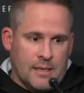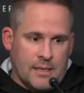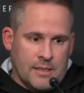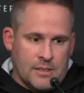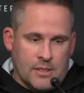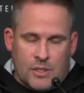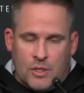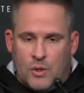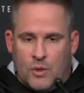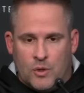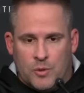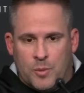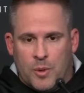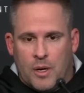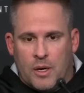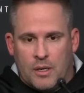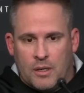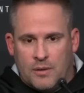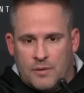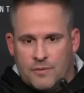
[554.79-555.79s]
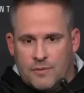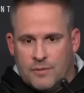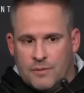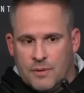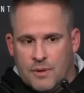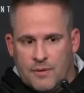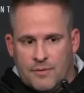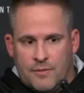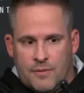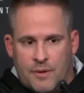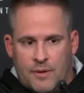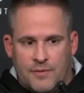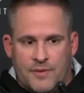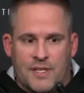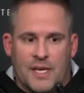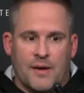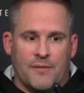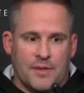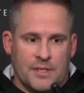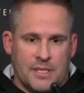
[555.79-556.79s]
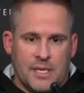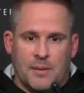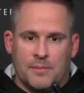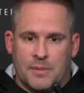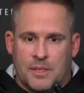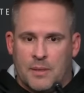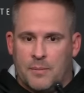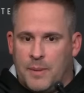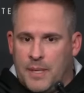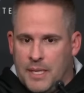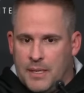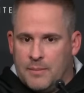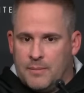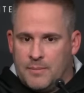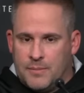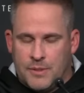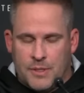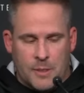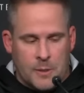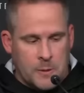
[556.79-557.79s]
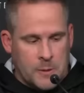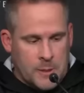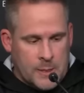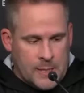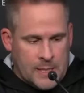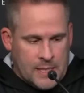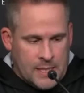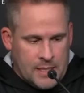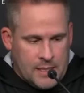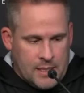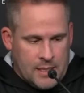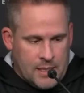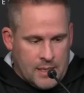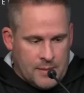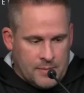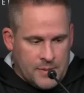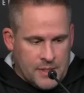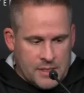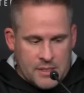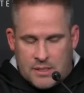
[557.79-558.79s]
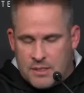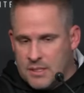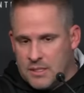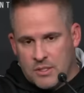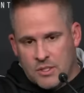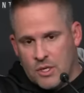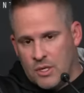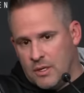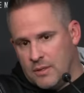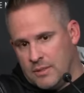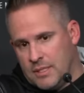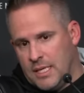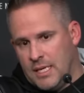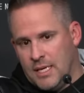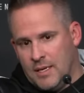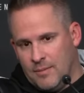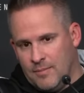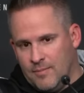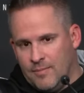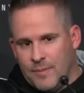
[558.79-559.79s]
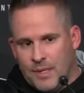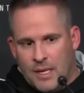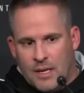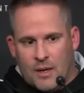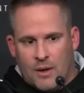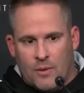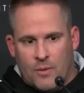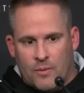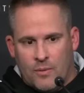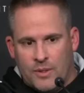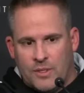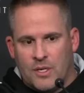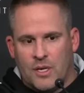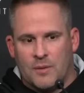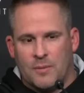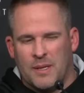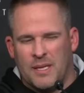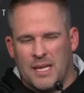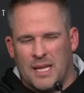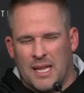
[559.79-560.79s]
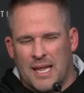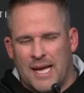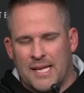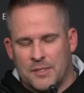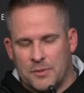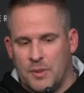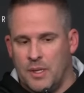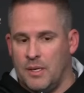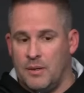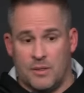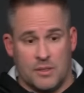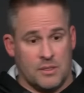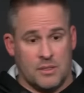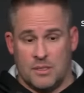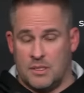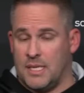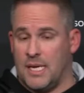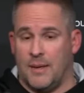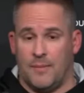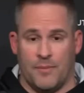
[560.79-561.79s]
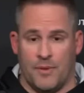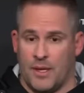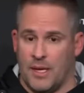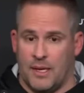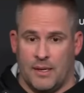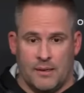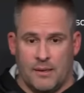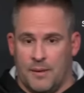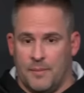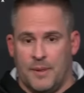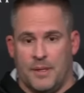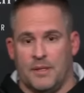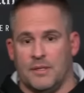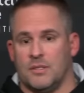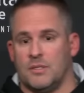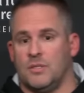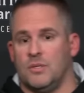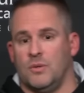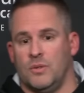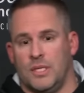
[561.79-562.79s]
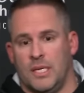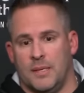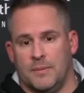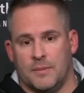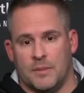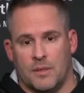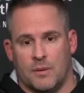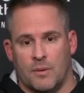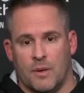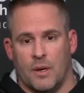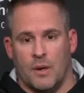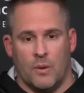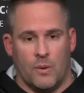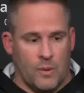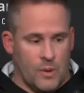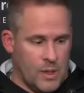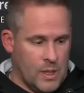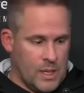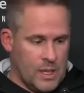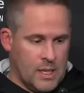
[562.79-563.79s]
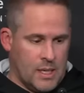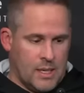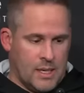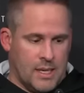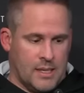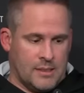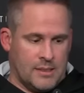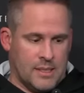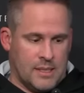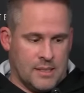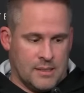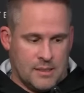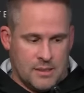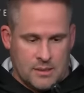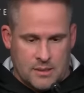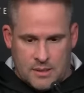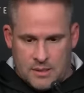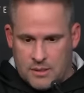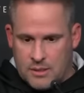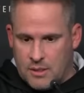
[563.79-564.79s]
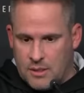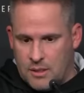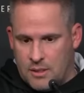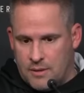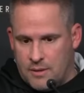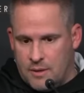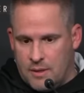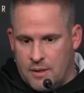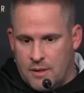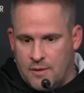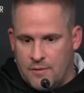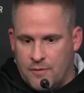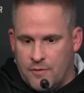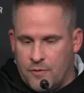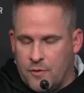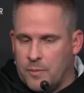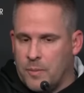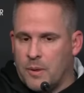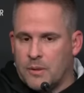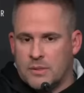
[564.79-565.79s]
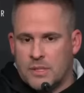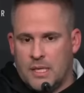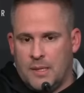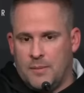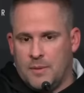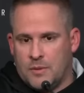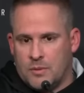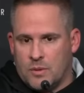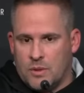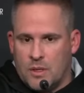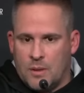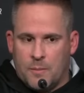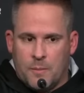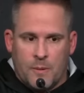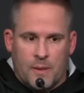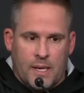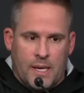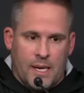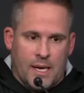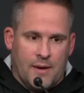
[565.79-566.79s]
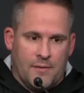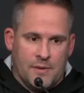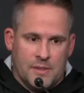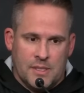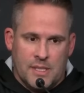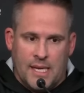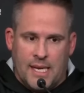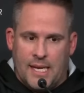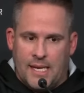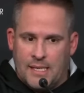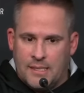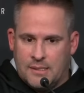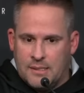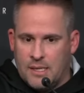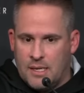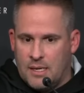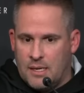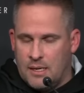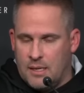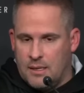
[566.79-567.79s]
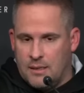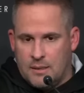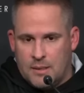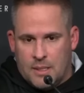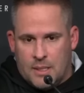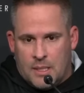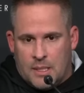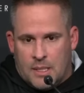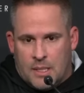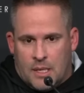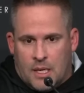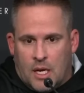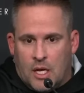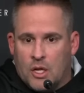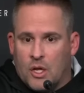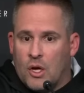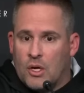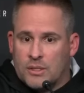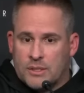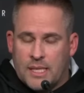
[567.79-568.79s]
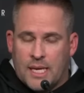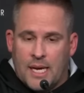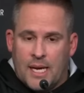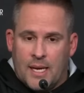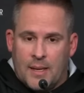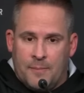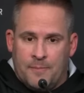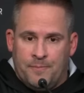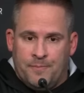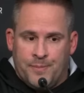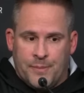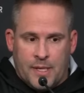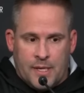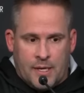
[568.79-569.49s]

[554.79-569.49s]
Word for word: is a huge part of attempting to beat them. So. This is as good a team, you know, we talked about that last week. It's the same thing. I mean, there's 2 teams in a row. I'd say this is as good of a football team as we're going to play. Obviously, Andy's done it a long time.